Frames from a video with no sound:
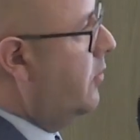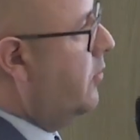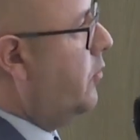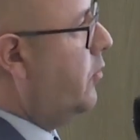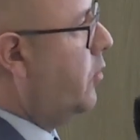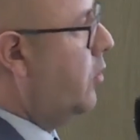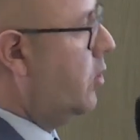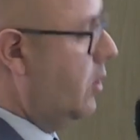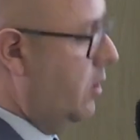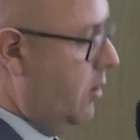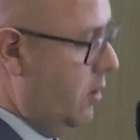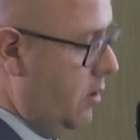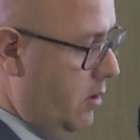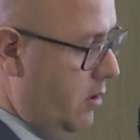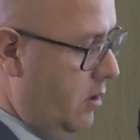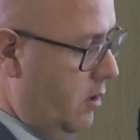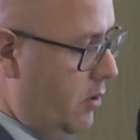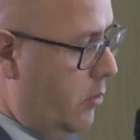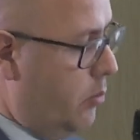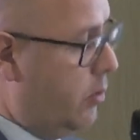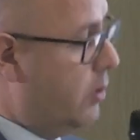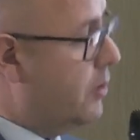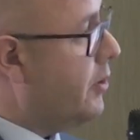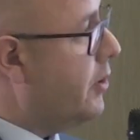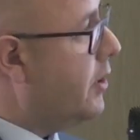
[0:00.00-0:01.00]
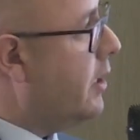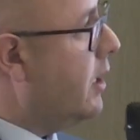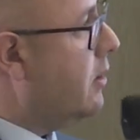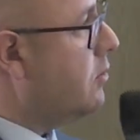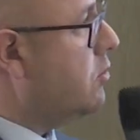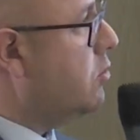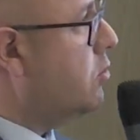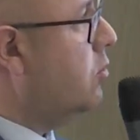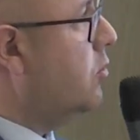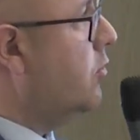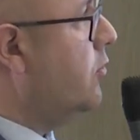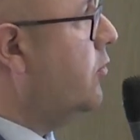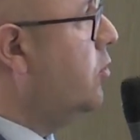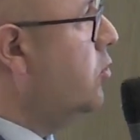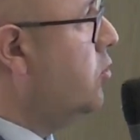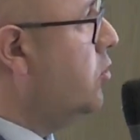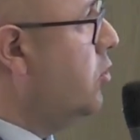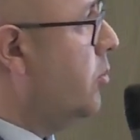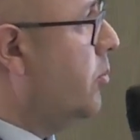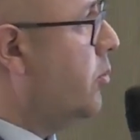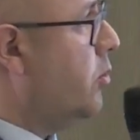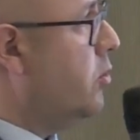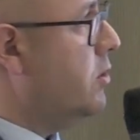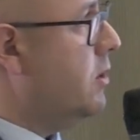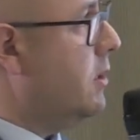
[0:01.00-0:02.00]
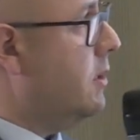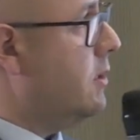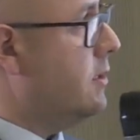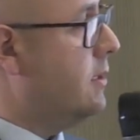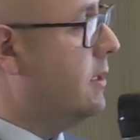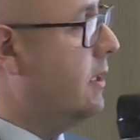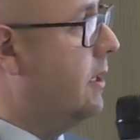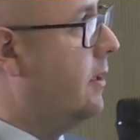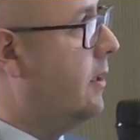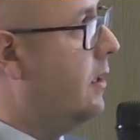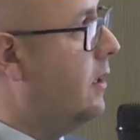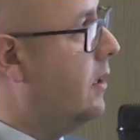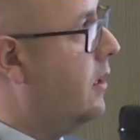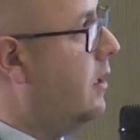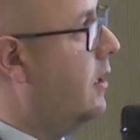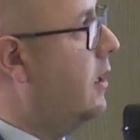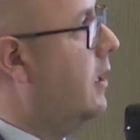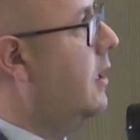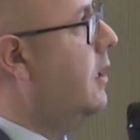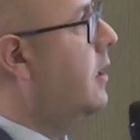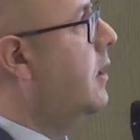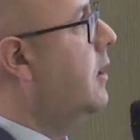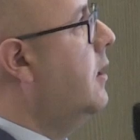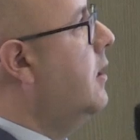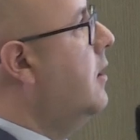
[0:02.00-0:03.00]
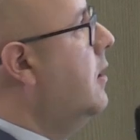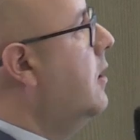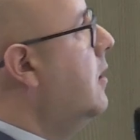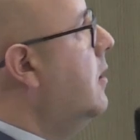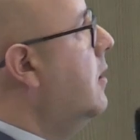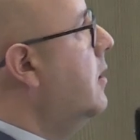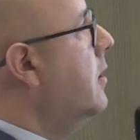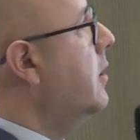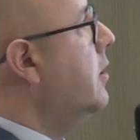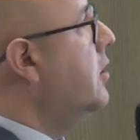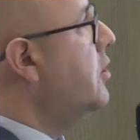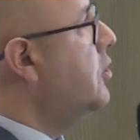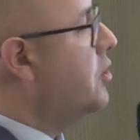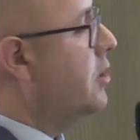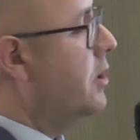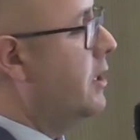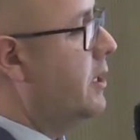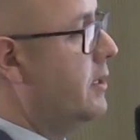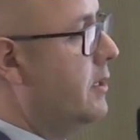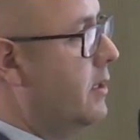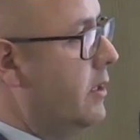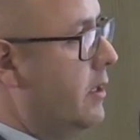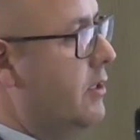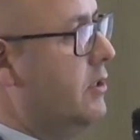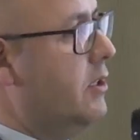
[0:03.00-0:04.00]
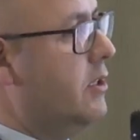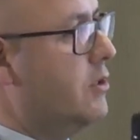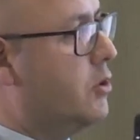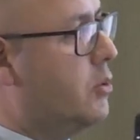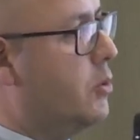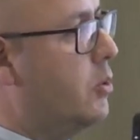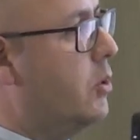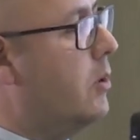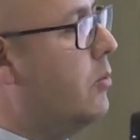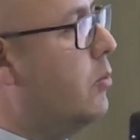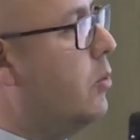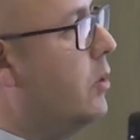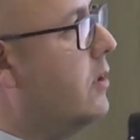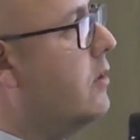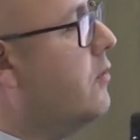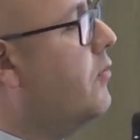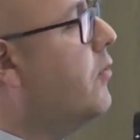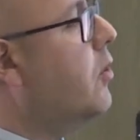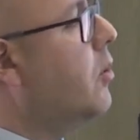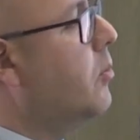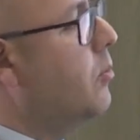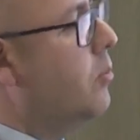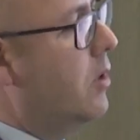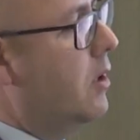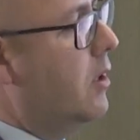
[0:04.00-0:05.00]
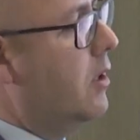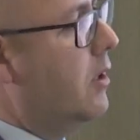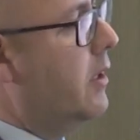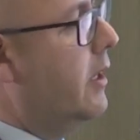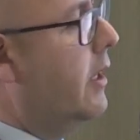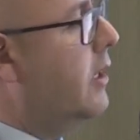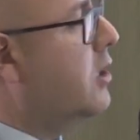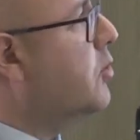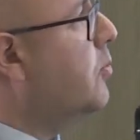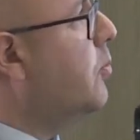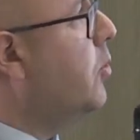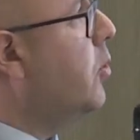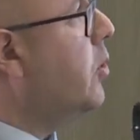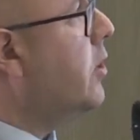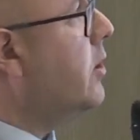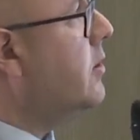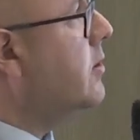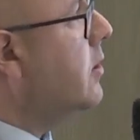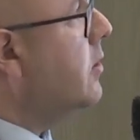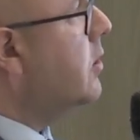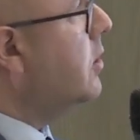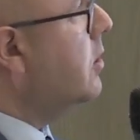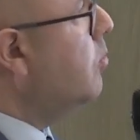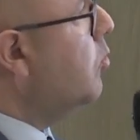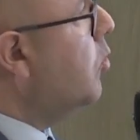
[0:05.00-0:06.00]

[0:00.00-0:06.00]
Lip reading: for, with regards to the future projects, initially the industry went from an exploratory